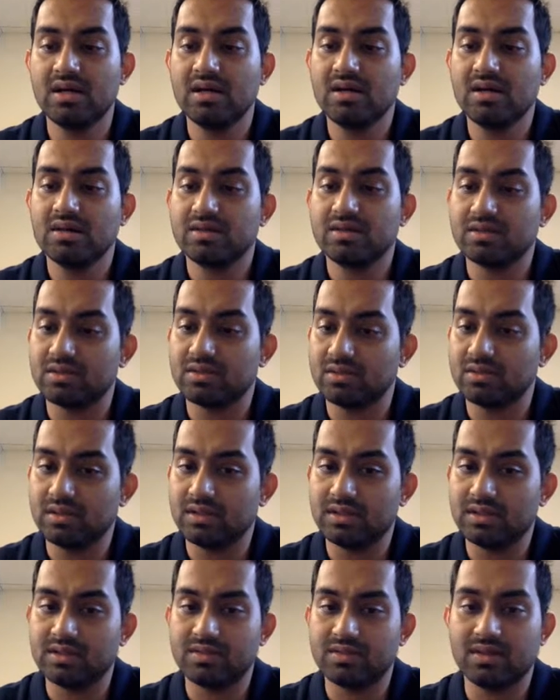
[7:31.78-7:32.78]
So
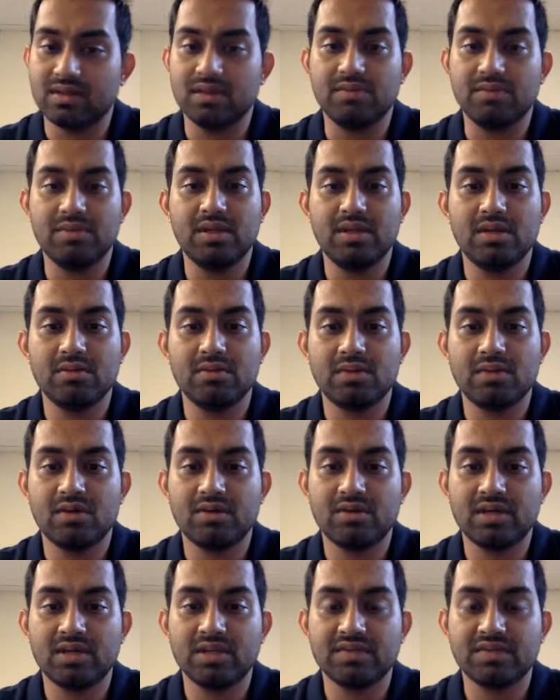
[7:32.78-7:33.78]
let's try the medium
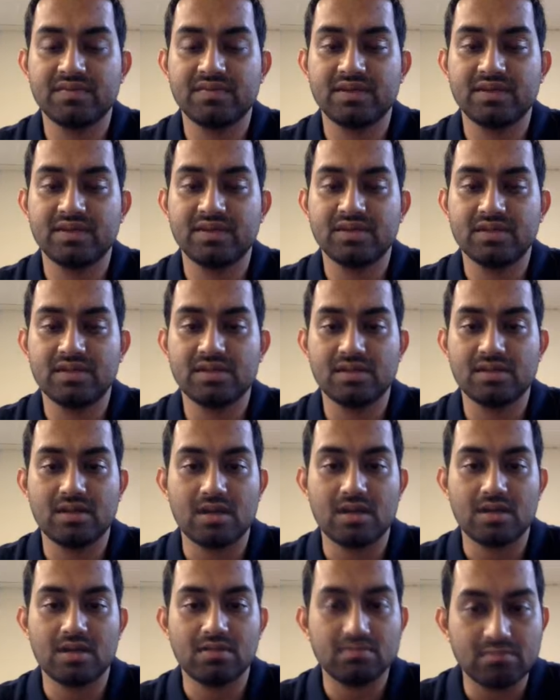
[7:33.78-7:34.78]
contrast first,
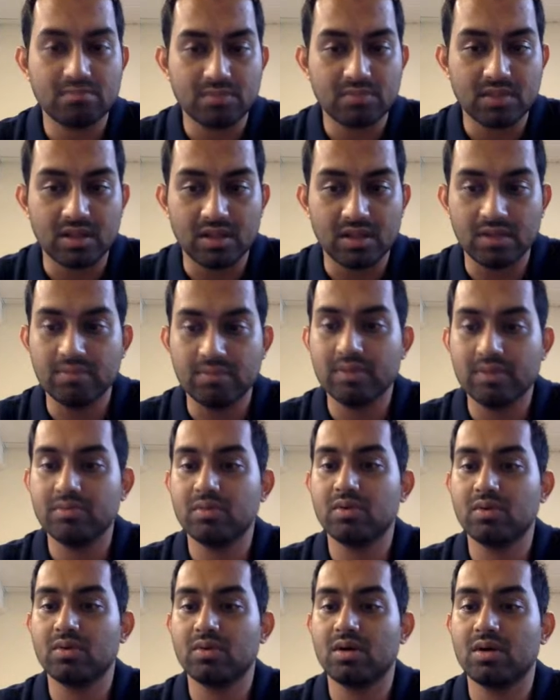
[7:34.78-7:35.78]
a little bit
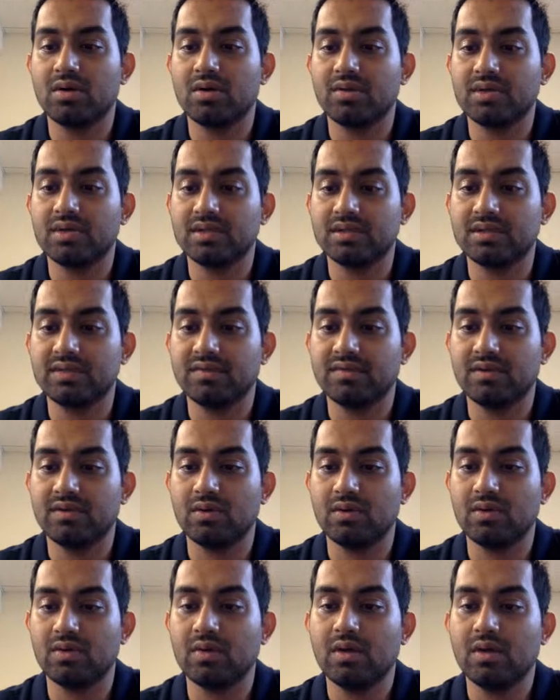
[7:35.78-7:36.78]
more contrasty
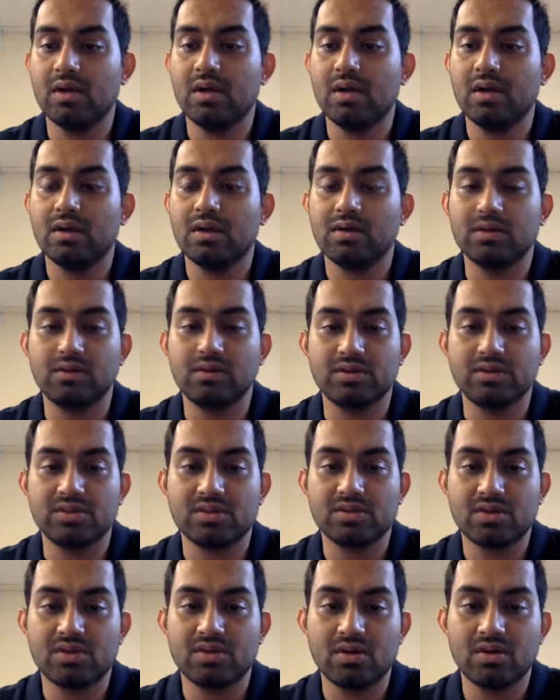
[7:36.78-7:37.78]
photo, go to the
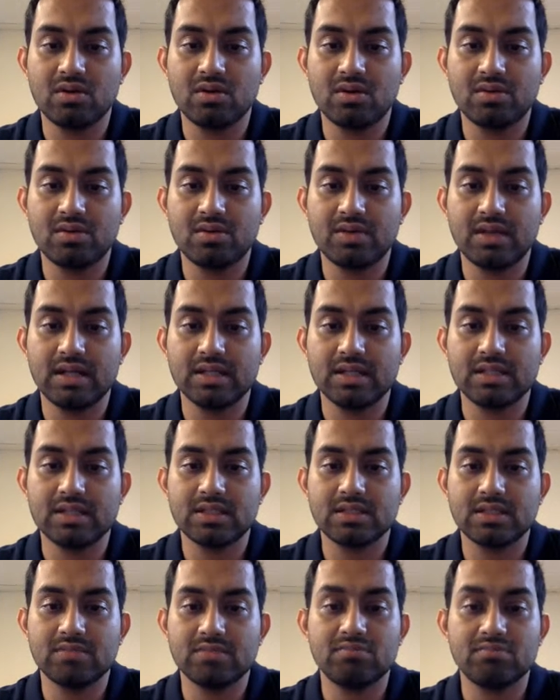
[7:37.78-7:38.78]
strong contrast,
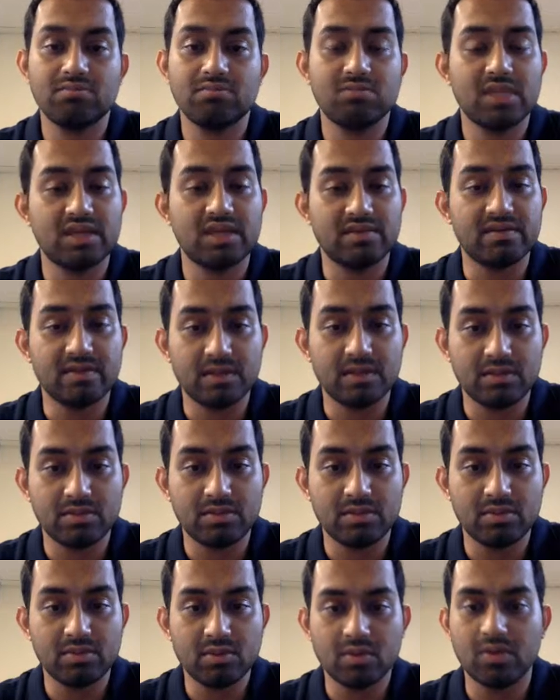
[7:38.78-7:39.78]
even a little
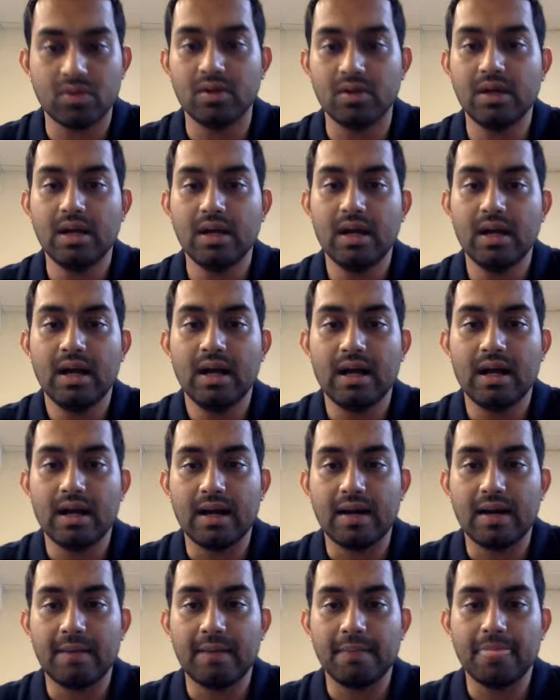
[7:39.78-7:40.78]
bit more.
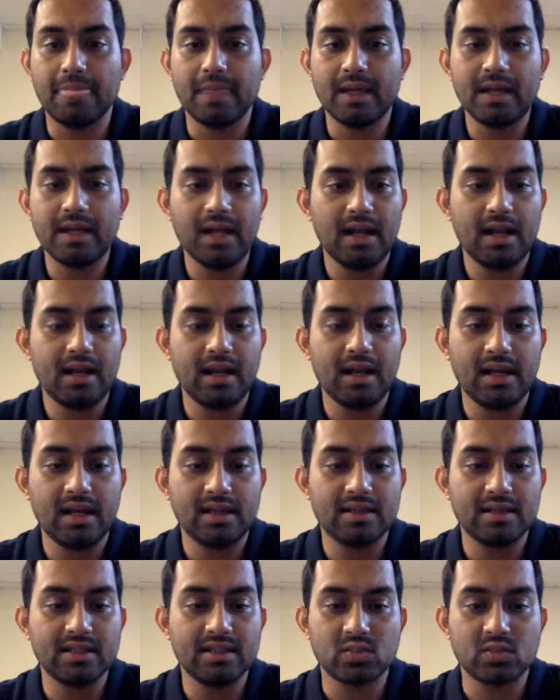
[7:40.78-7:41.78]
I kind of
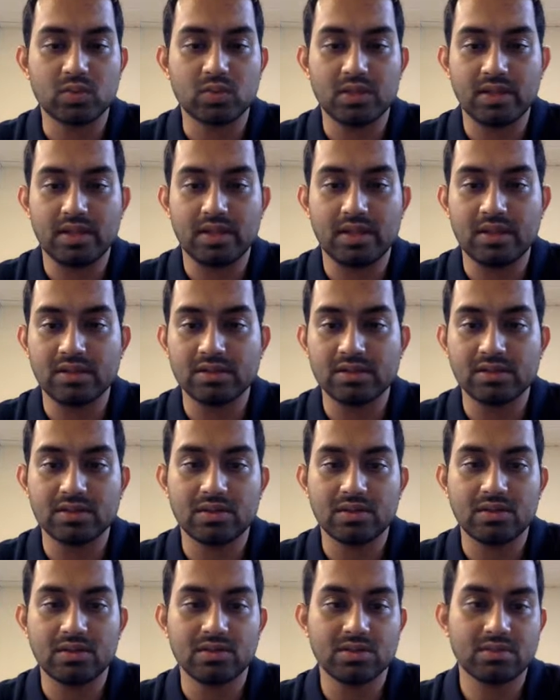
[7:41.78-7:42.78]
like this one, and also it
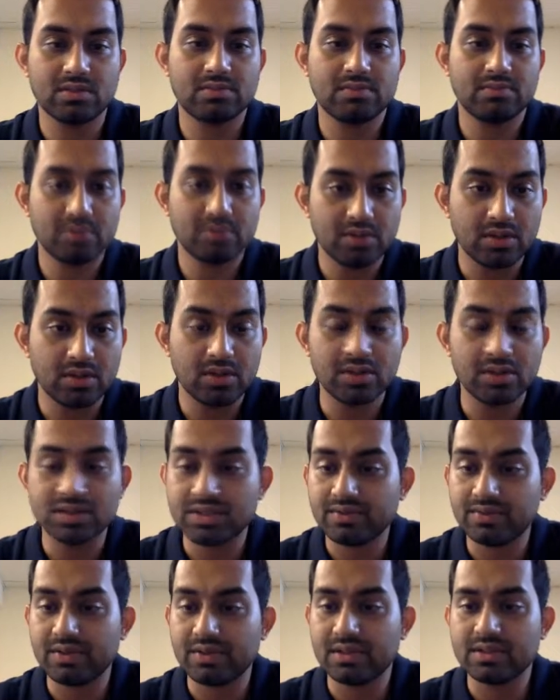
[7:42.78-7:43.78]
looks good on the
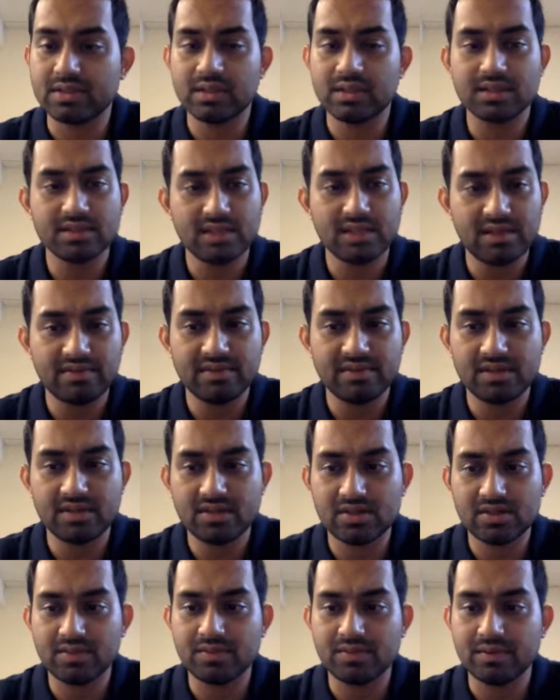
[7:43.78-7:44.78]
screen, so let's leave it
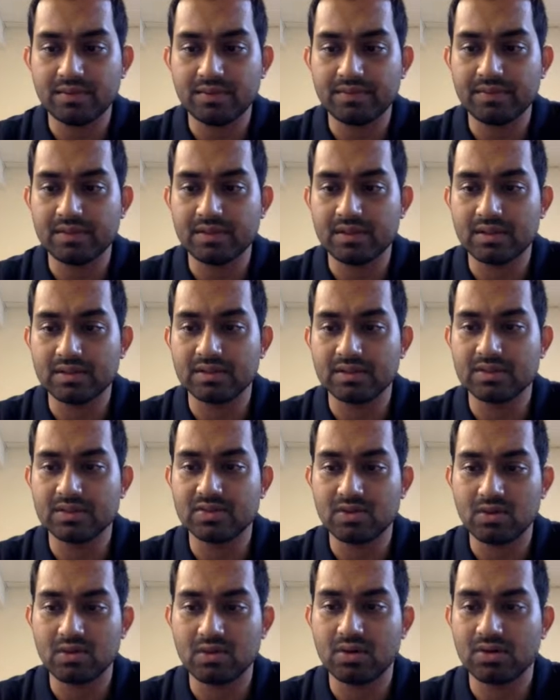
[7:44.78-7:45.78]
to the
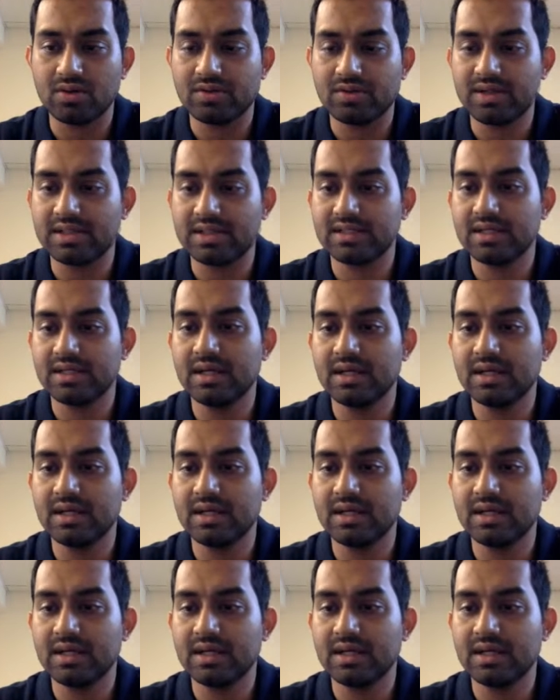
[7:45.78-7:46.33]
strong contrast.